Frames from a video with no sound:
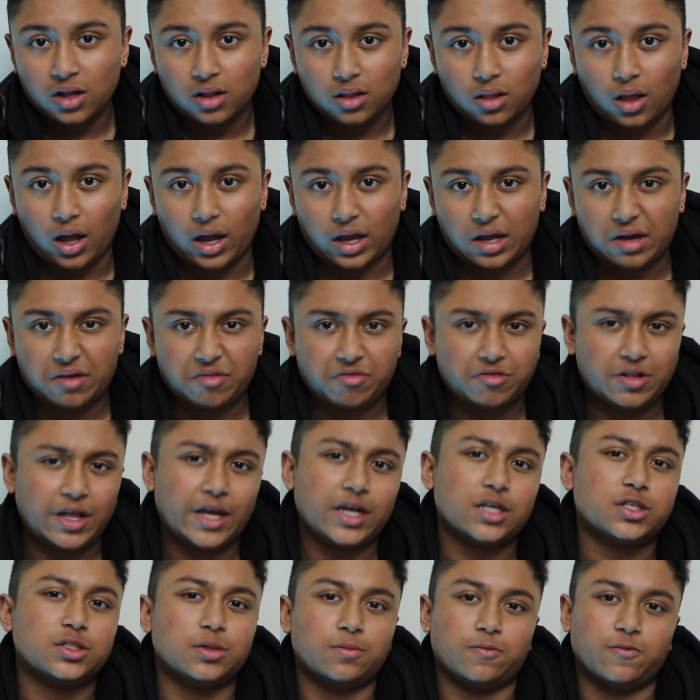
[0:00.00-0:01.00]
like
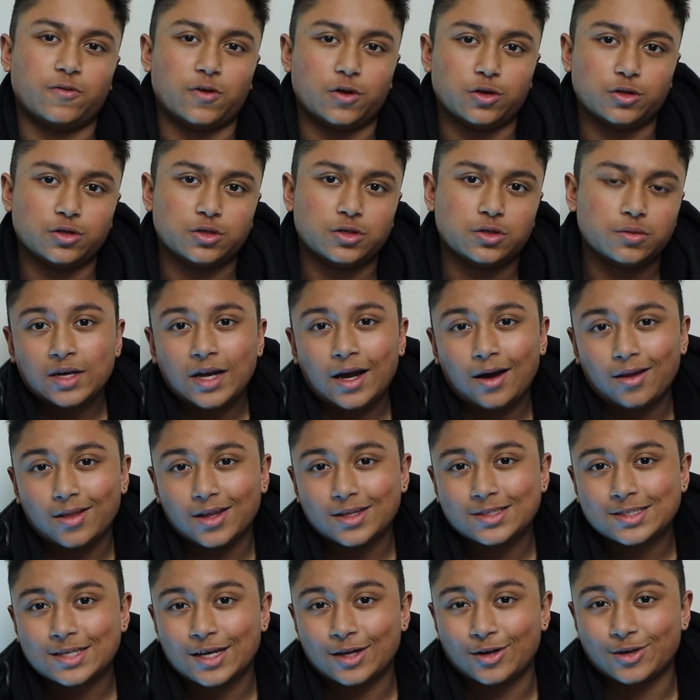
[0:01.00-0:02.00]
flagship phones. Now
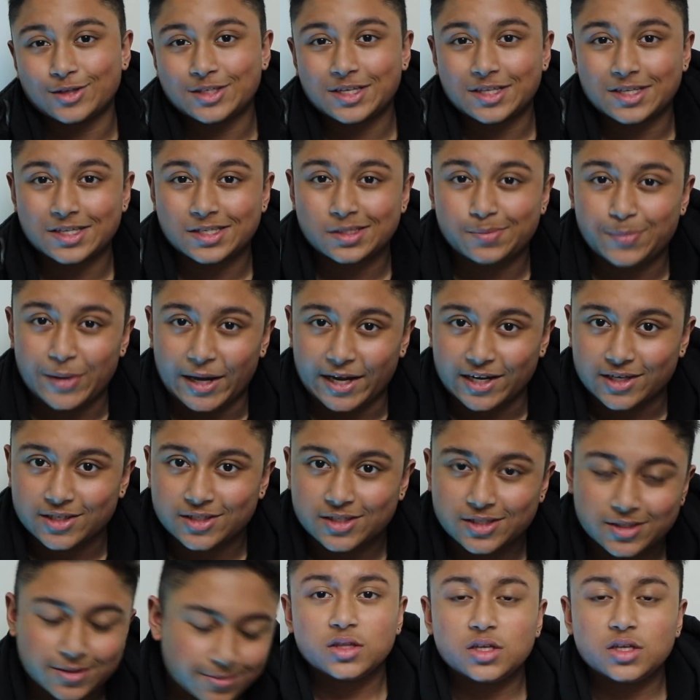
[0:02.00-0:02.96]
let's get onto the specs.